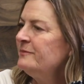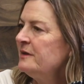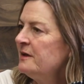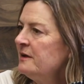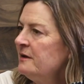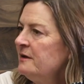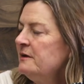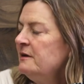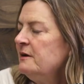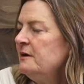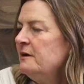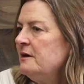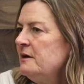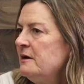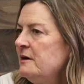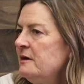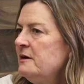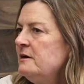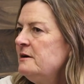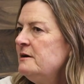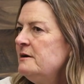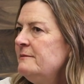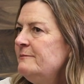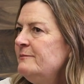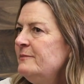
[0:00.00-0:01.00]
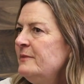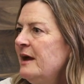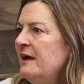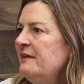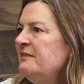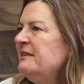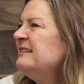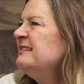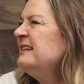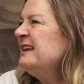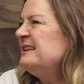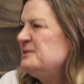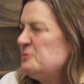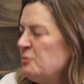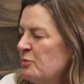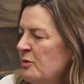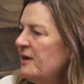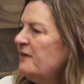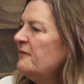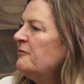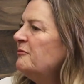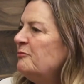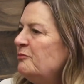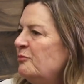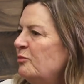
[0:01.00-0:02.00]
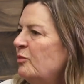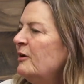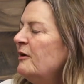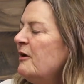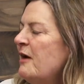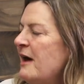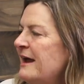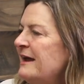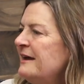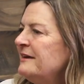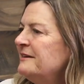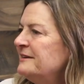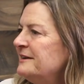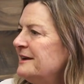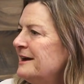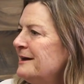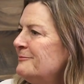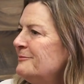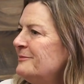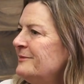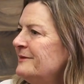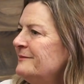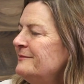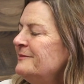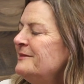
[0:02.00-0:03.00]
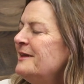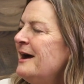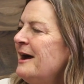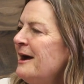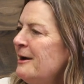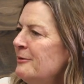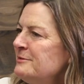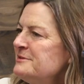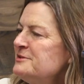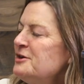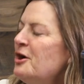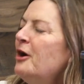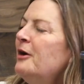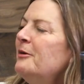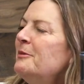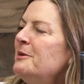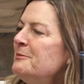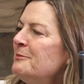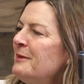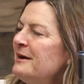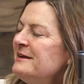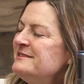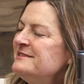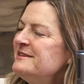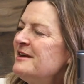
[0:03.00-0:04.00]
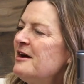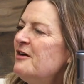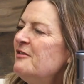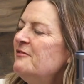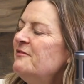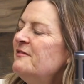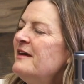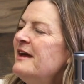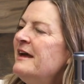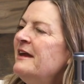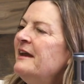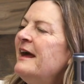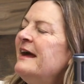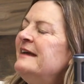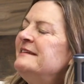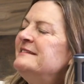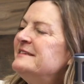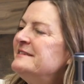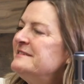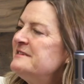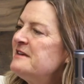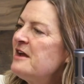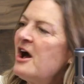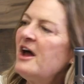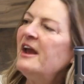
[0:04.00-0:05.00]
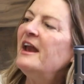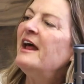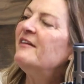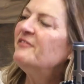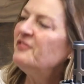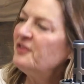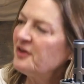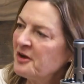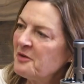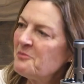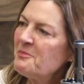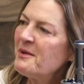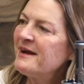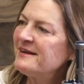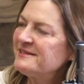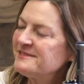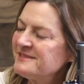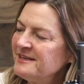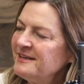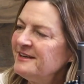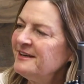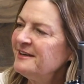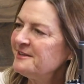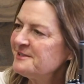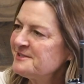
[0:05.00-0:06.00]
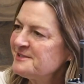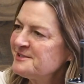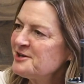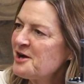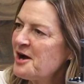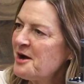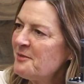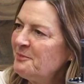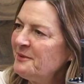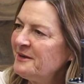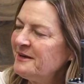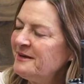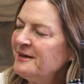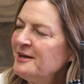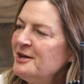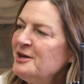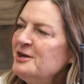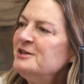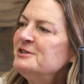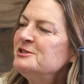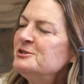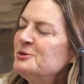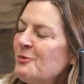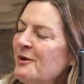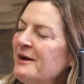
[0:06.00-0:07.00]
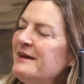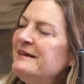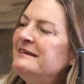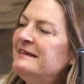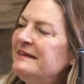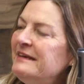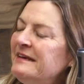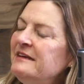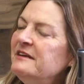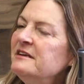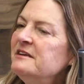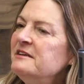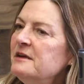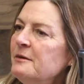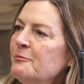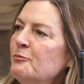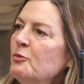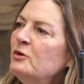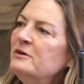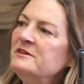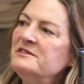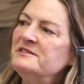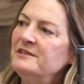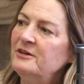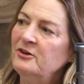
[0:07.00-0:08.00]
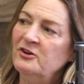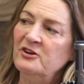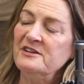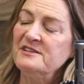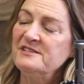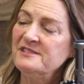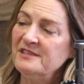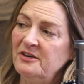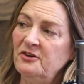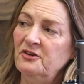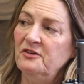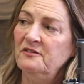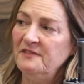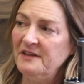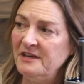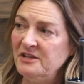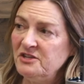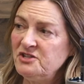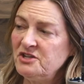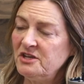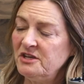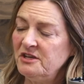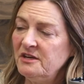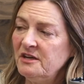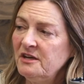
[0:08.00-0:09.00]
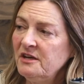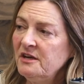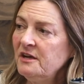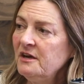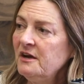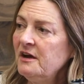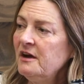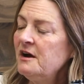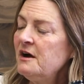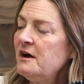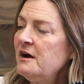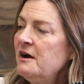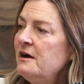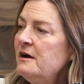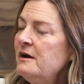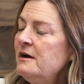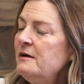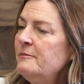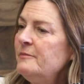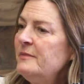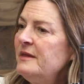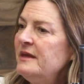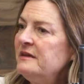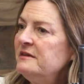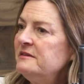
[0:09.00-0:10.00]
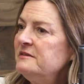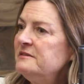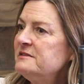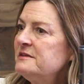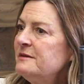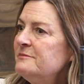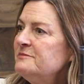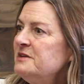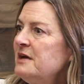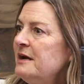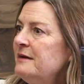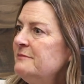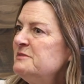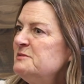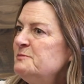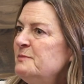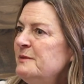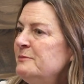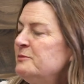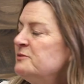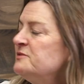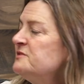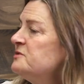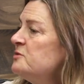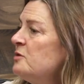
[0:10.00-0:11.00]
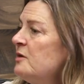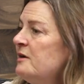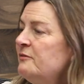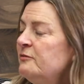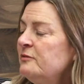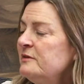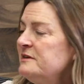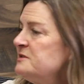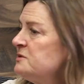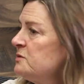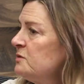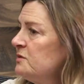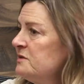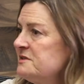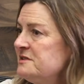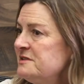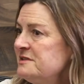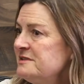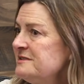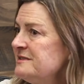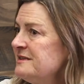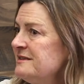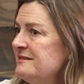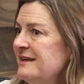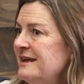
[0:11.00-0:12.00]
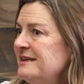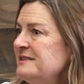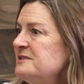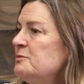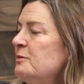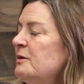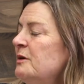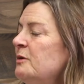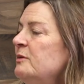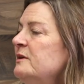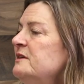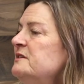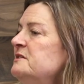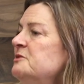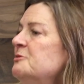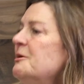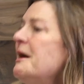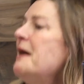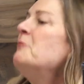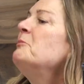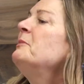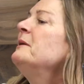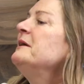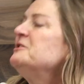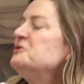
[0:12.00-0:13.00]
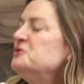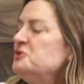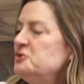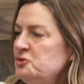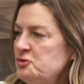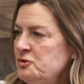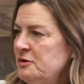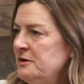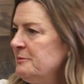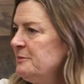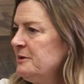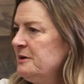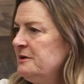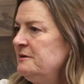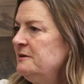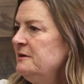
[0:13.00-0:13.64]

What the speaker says: I think that's where I ended up. I was harming myself and I did not have the capacity to stop it, so I needed a more serious intervention. And sometimes people still have resources, and that's where we do outpatient treatment.